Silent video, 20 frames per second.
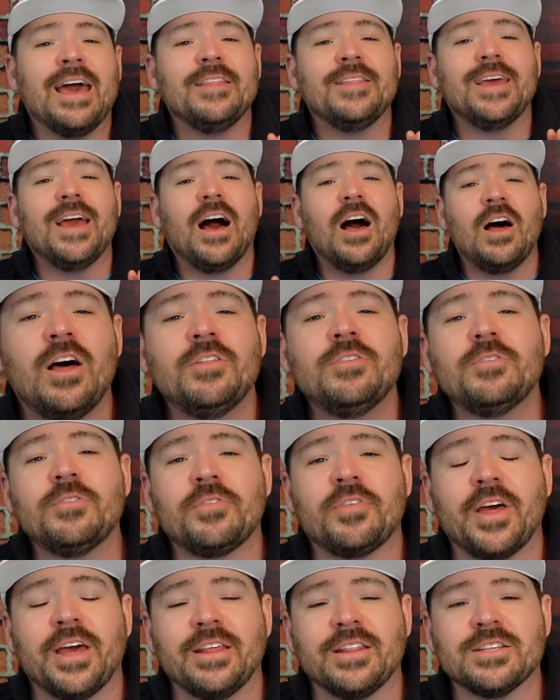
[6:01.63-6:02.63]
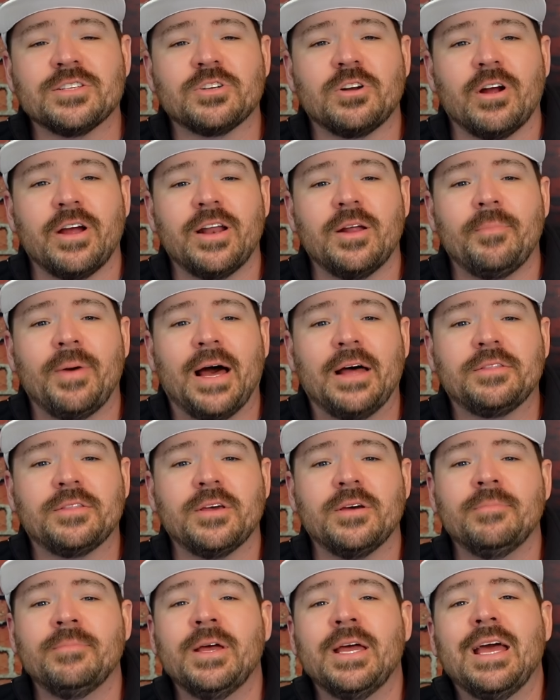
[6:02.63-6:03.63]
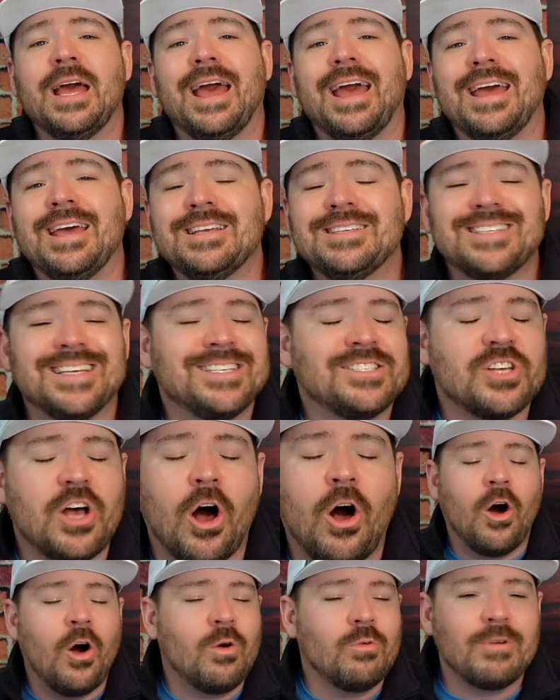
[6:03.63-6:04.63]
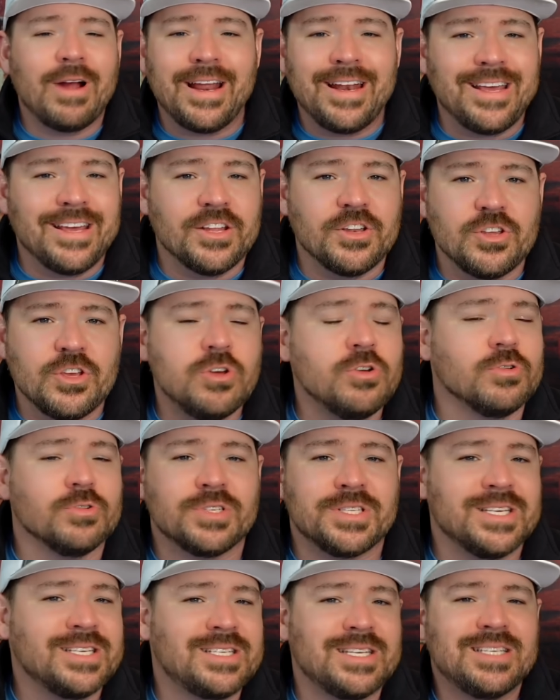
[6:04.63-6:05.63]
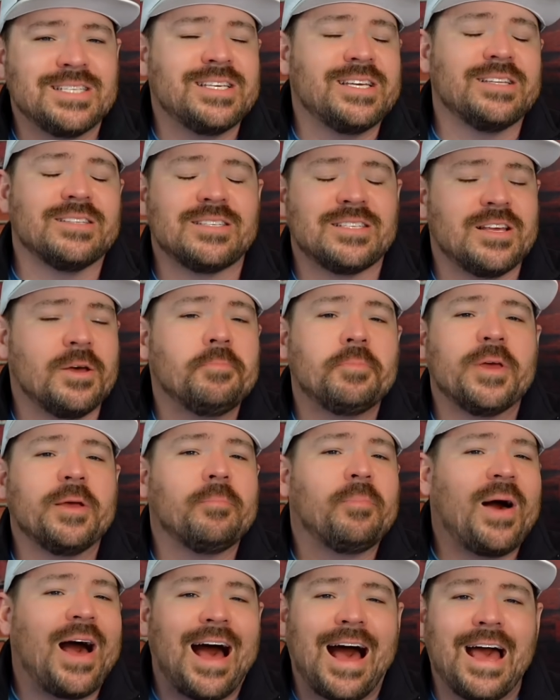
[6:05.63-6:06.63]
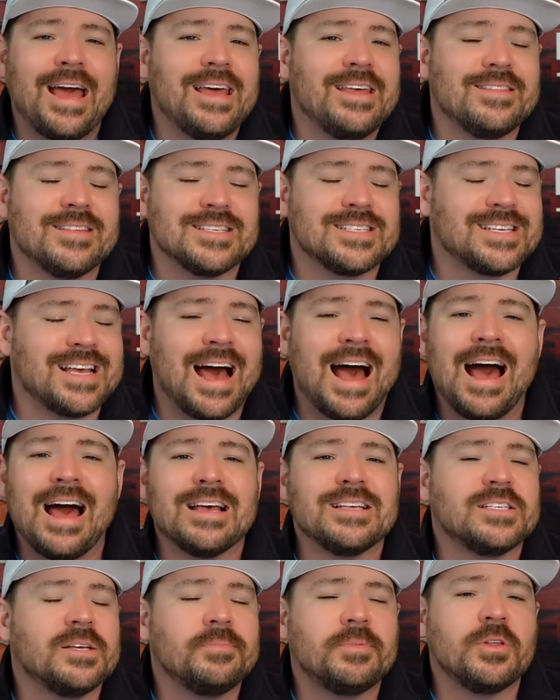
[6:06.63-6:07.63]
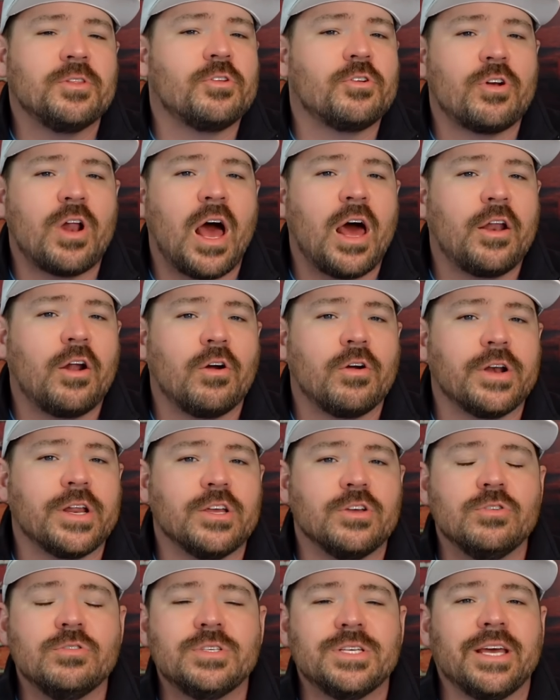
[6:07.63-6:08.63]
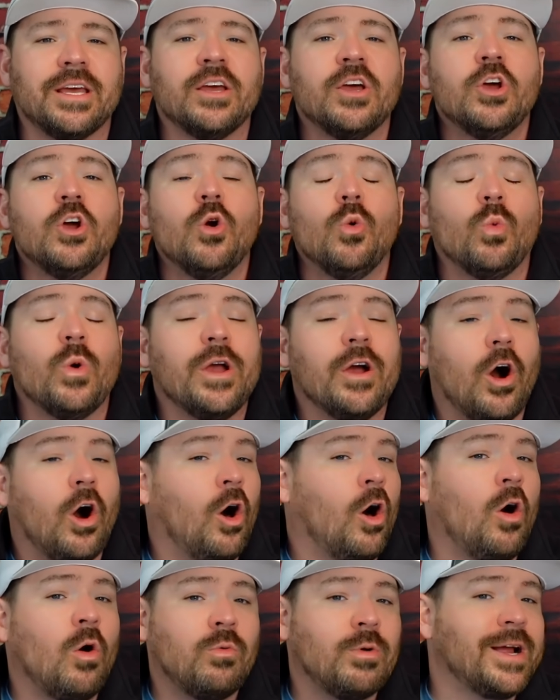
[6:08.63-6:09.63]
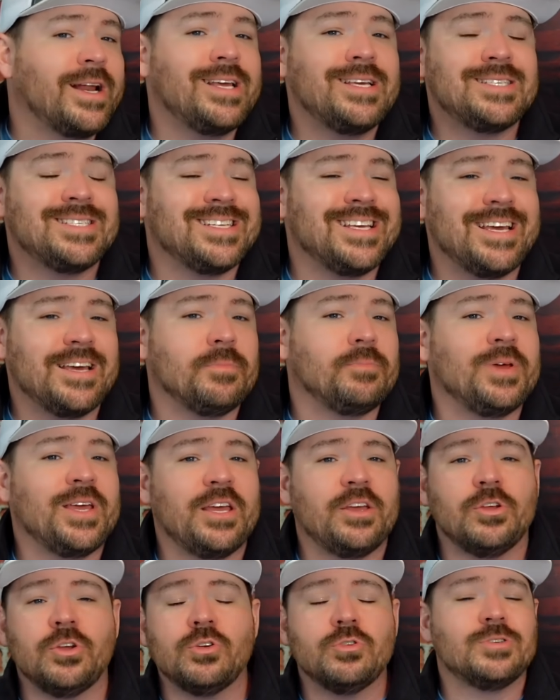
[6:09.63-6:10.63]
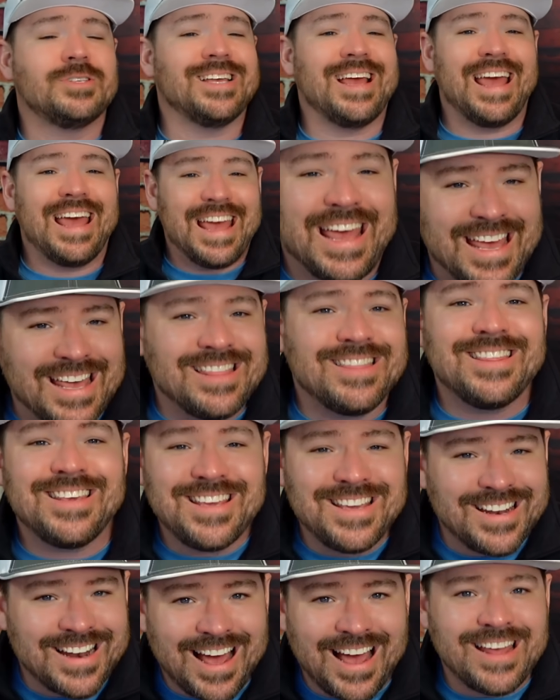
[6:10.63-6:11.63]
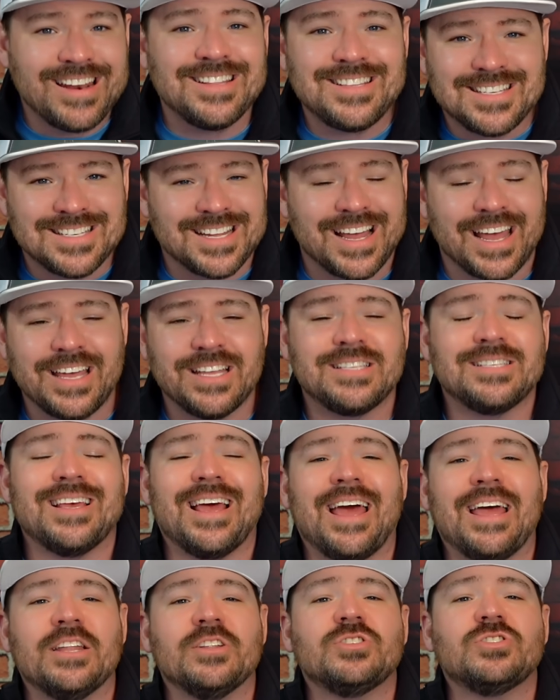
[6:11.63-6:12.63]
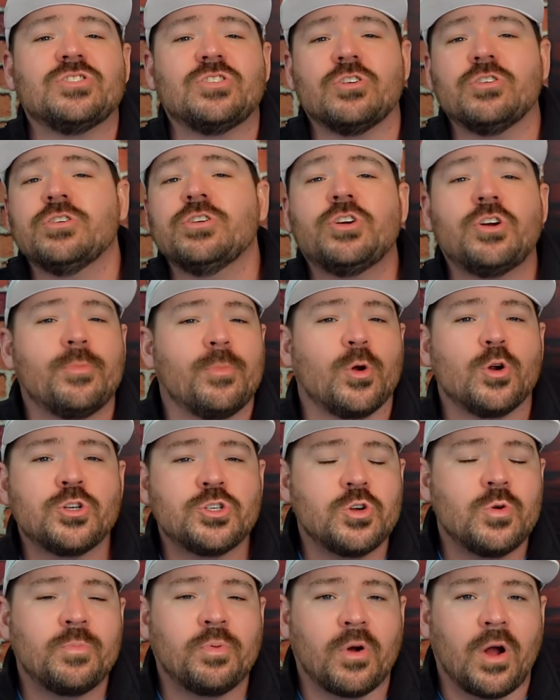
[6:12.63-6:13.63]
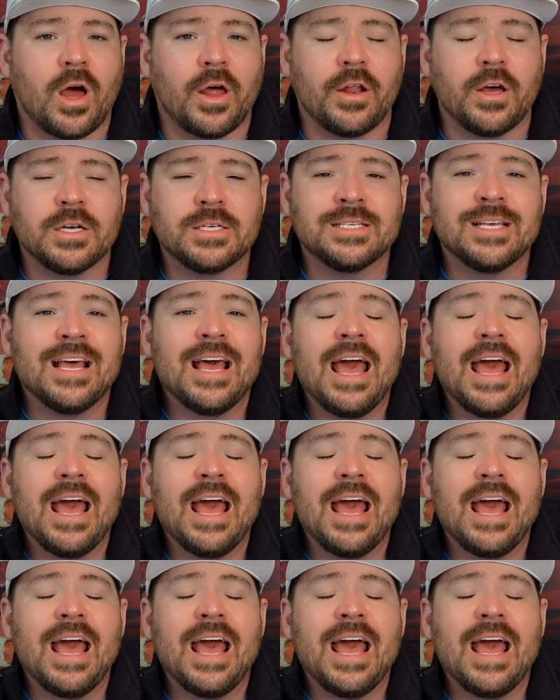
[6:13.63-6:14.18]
And the other thing that's great about them is it's already in use. This isn't something pie in the sky, something they're not already using. We already see it being used in the United States in certain commercial products,